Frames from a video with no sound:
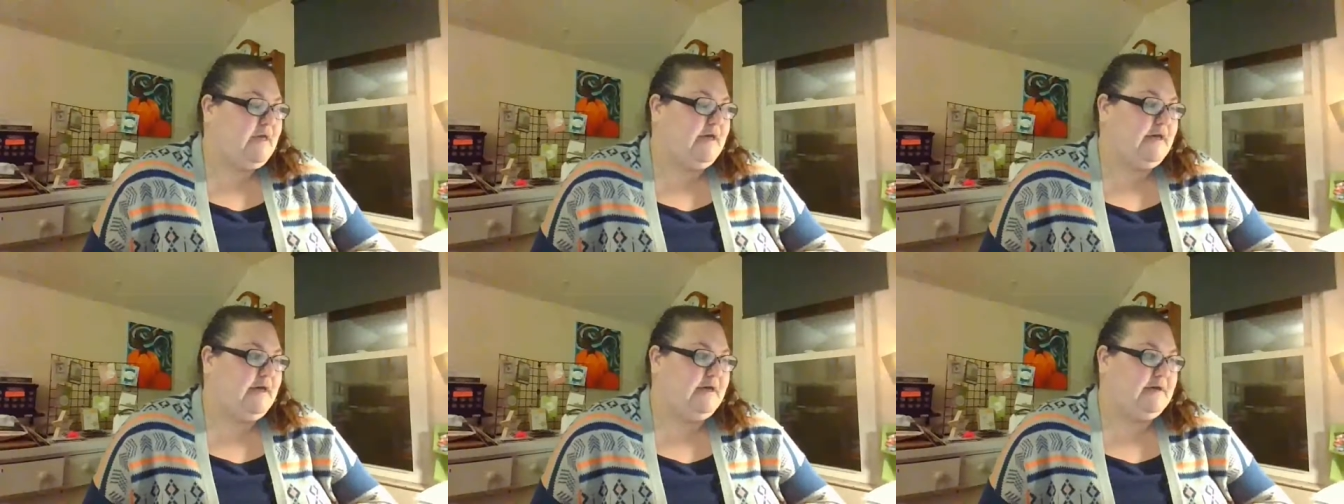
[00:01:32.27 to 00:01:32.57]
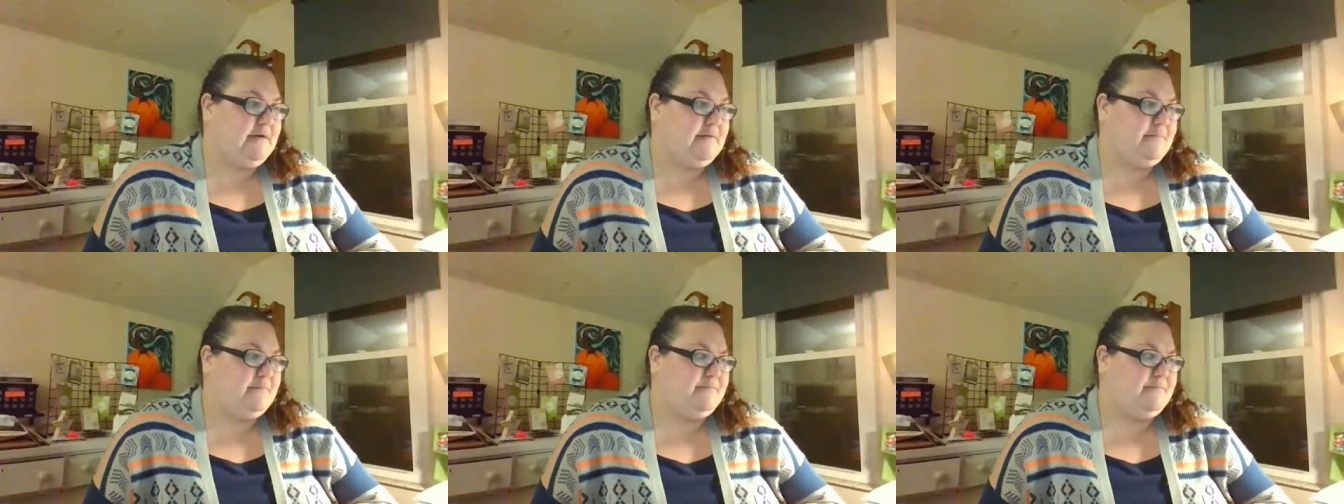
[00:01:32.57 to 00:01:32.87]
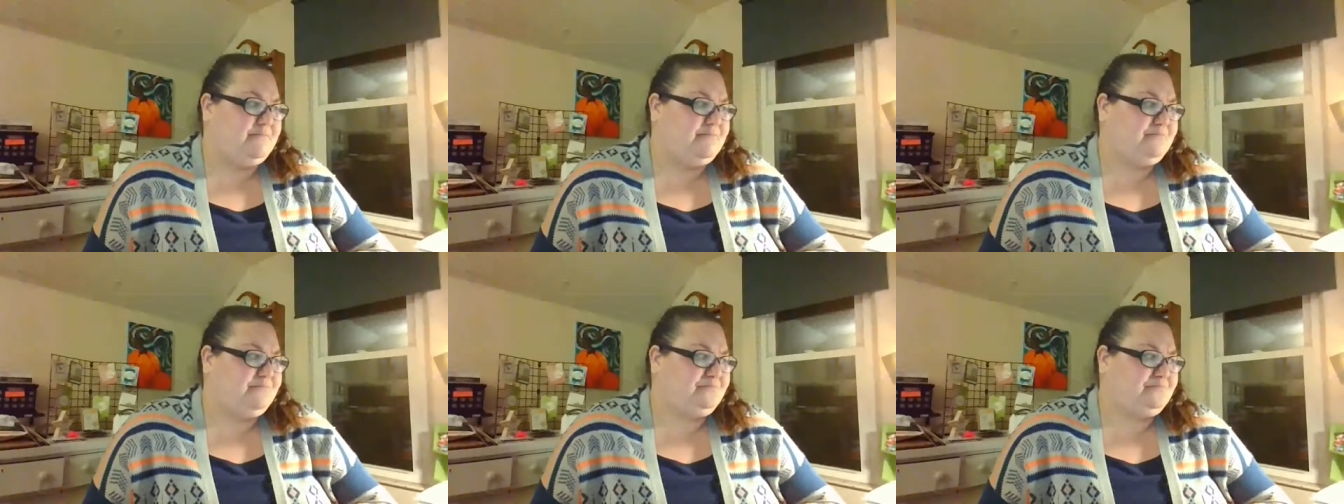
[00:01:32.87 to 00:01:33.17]

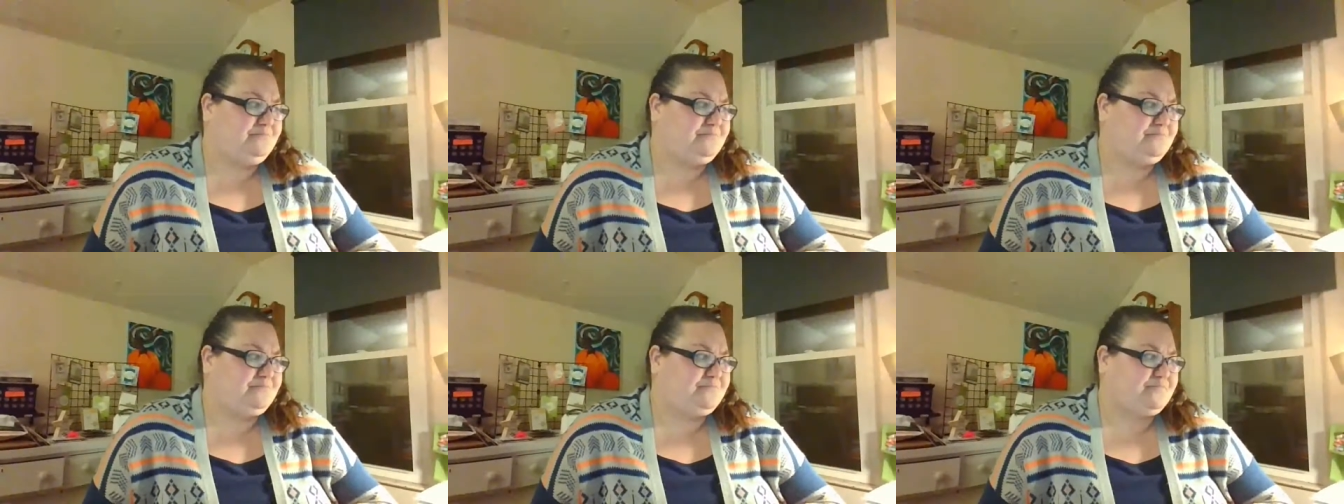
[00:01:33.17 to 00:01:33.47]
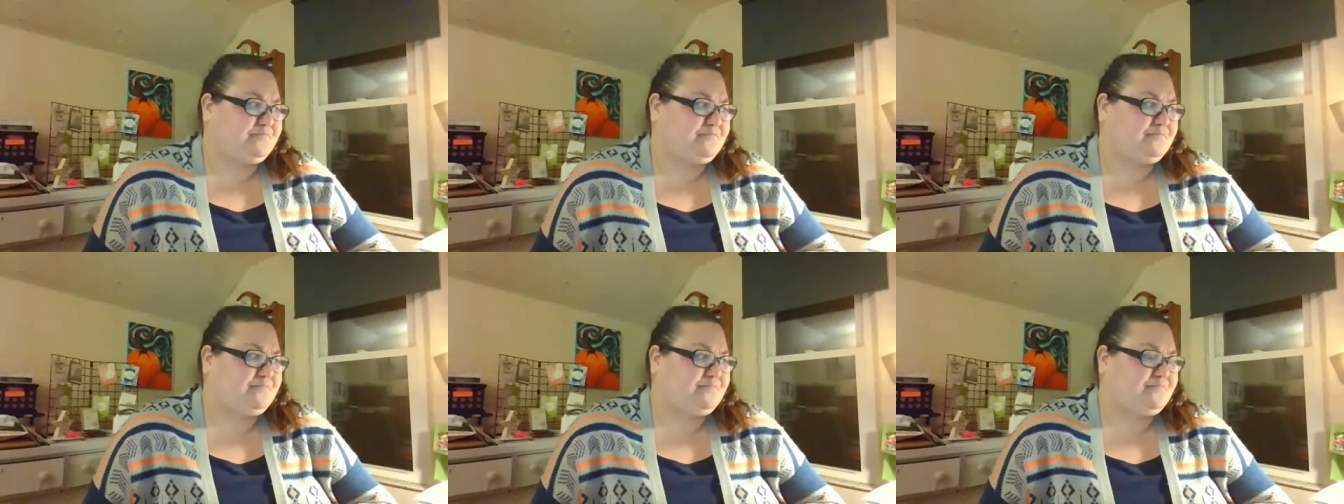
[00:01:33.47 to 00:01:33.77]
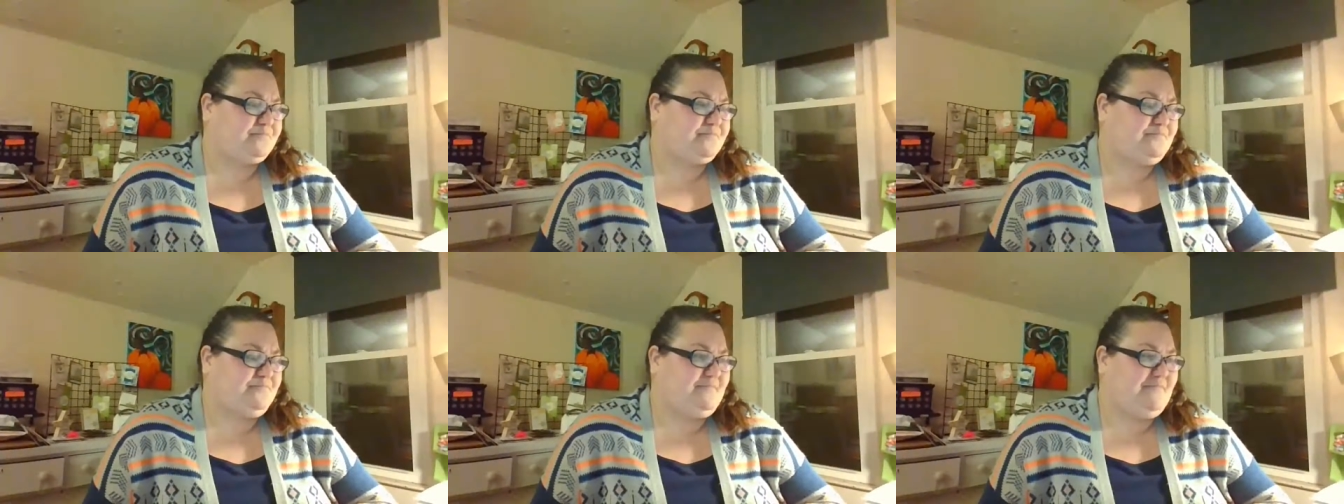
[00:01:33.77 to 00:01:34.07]
Um,
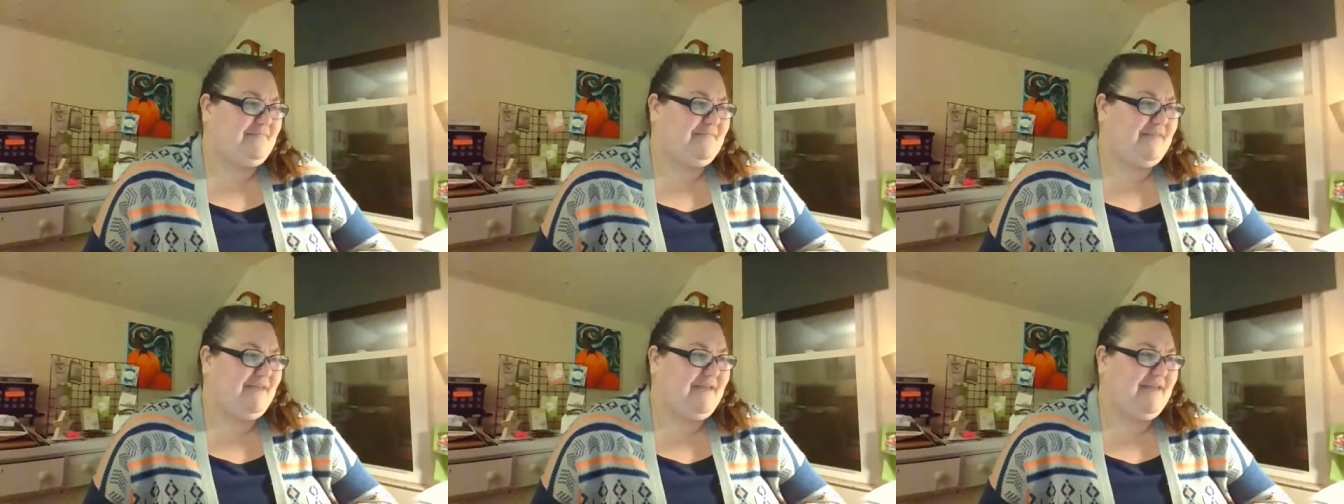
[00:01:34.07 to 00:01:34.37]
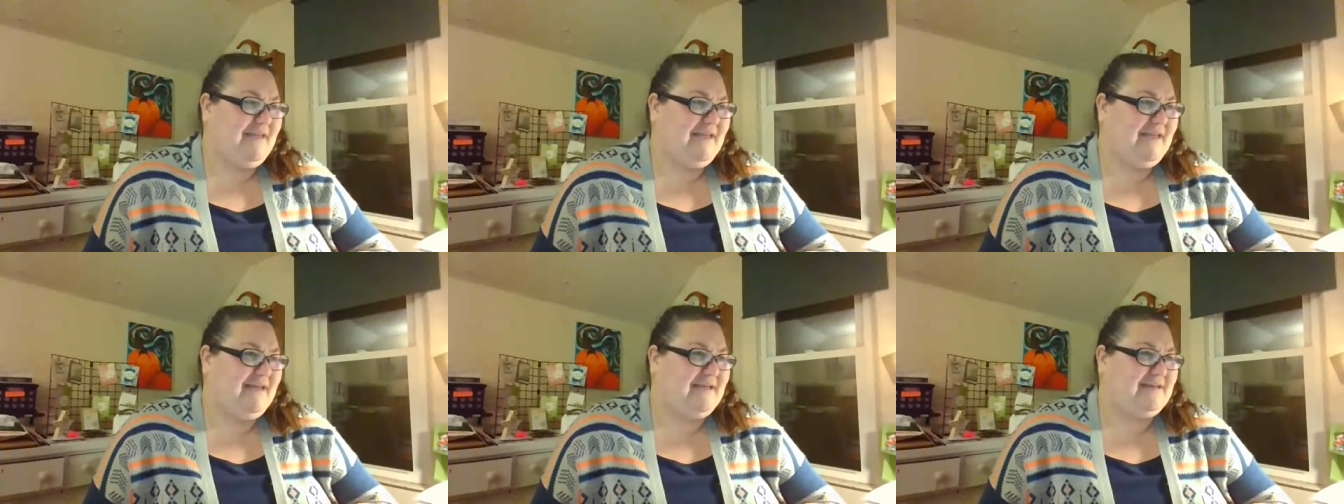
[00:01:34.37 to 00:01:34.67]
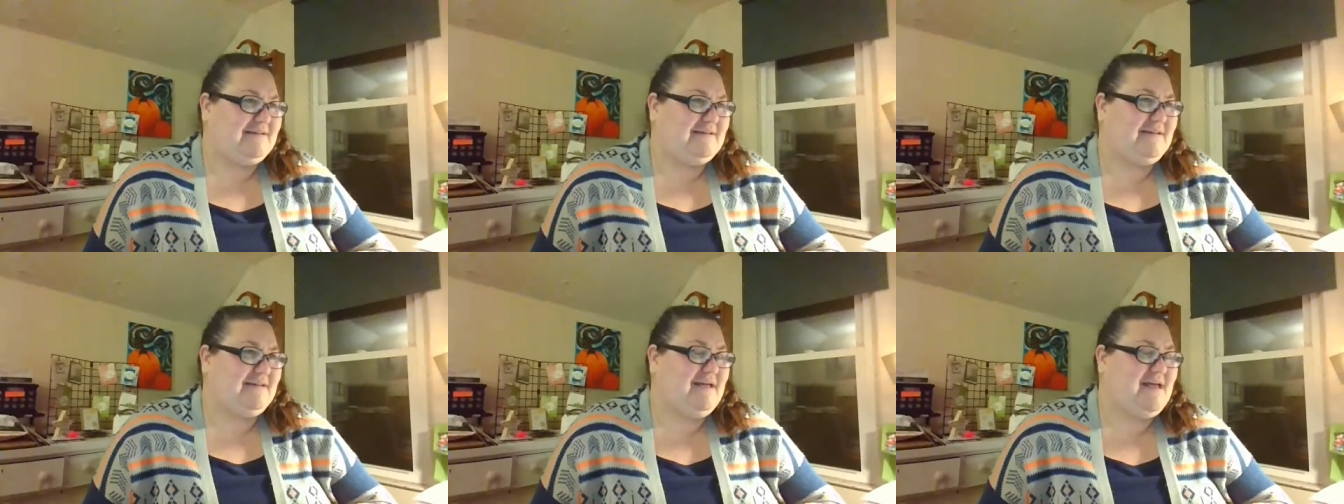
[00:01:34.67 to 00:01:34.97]

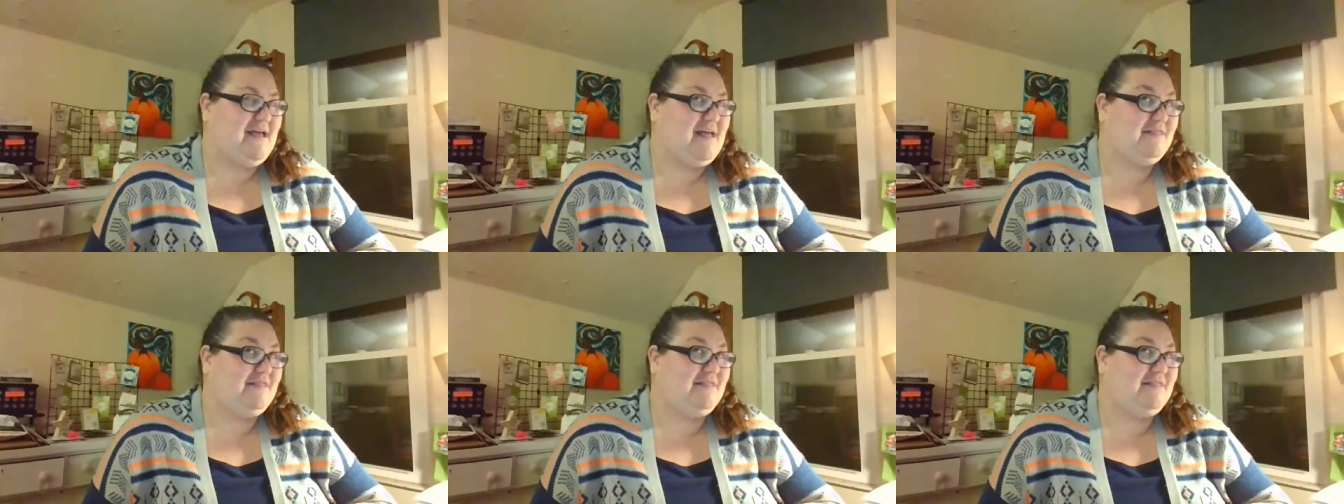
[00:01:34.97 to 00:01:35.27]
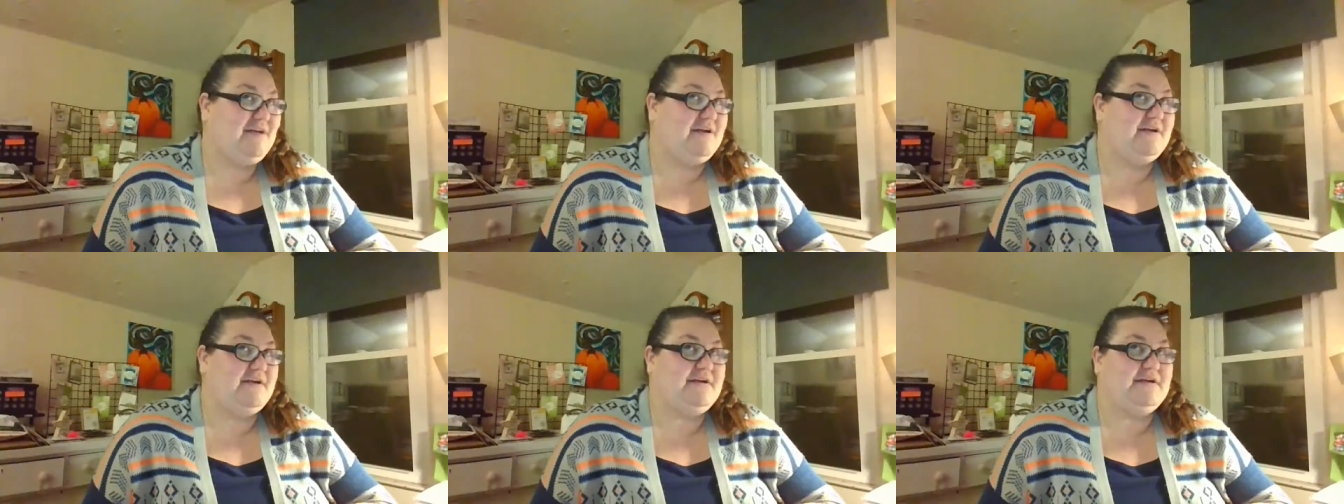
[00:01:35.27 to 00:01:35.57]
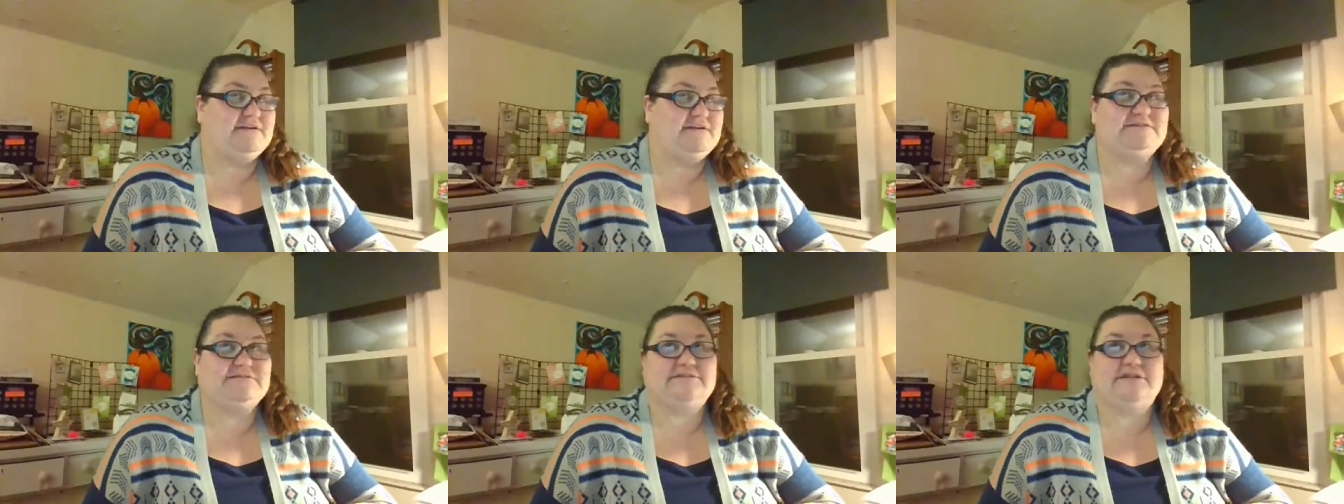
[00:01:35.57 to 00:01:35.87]
and there
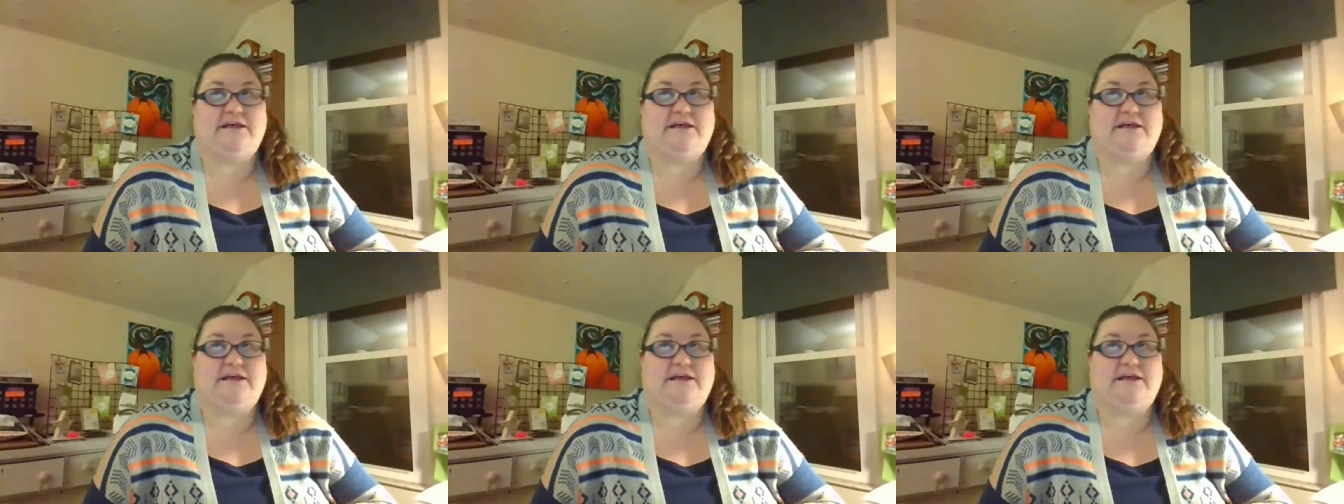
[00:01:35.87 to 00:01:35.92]
is